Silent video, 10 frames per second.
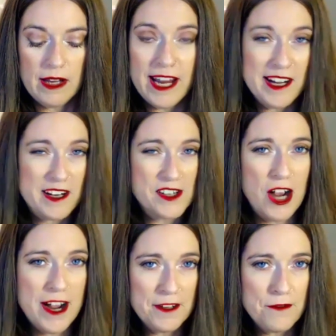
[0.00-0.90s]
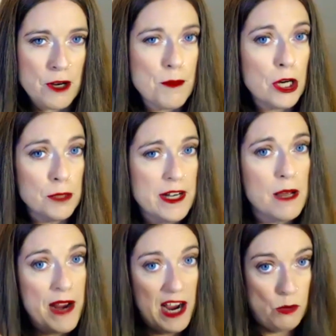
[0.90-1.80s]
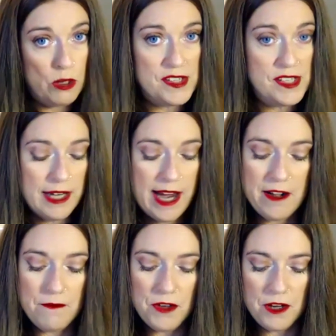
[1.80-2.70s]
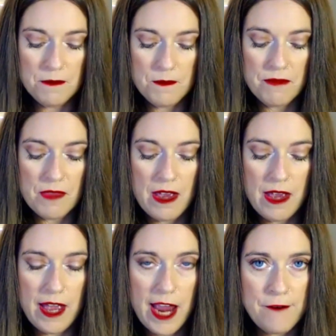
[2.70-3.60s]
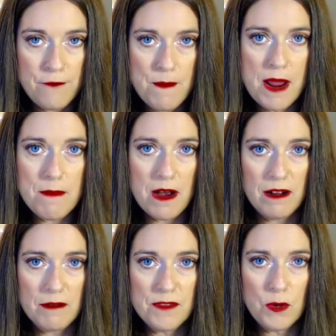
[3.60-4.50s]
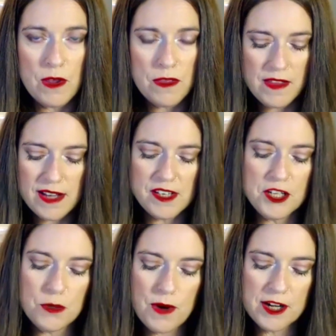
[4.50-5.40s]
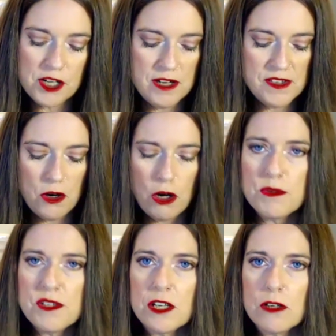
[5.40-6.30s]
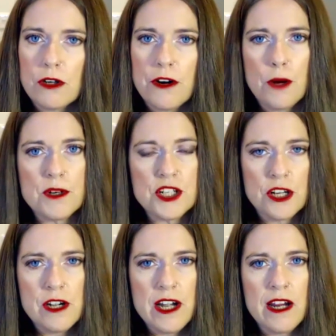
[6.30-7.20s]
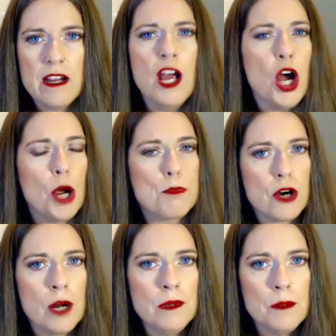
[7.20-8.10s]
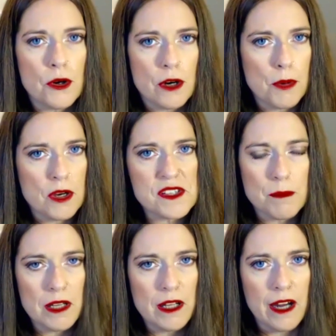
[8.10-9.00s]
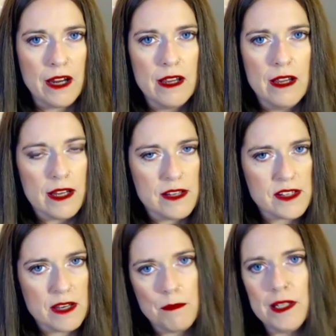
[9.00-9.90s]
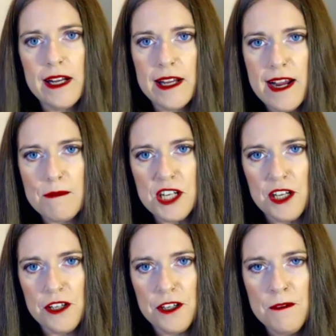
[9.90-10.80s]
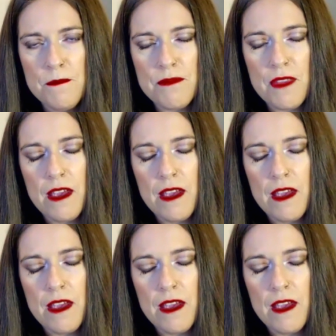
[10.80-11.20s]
Get excited for a moment about what's still ahead of you. And remember that whether that situation is an obstacle or an opportunity, a problem or a possibility, is completely up to you.